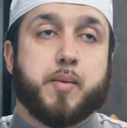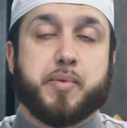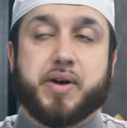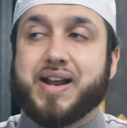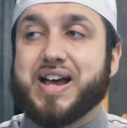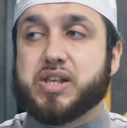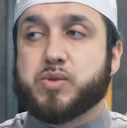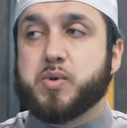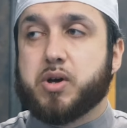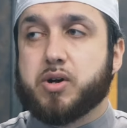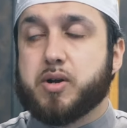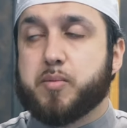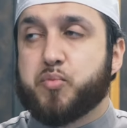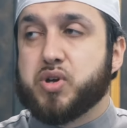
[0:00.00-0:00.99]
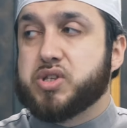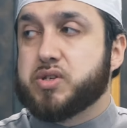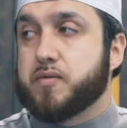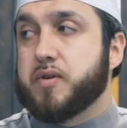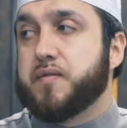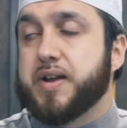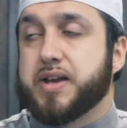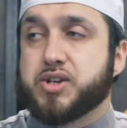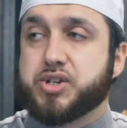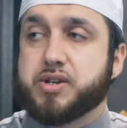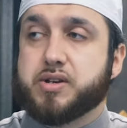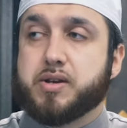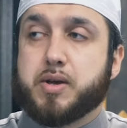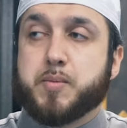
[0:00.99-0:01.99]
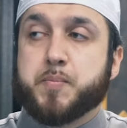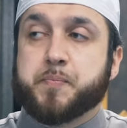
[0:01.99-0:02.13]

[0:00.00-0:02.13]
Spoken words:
But as we're on the point of reflection,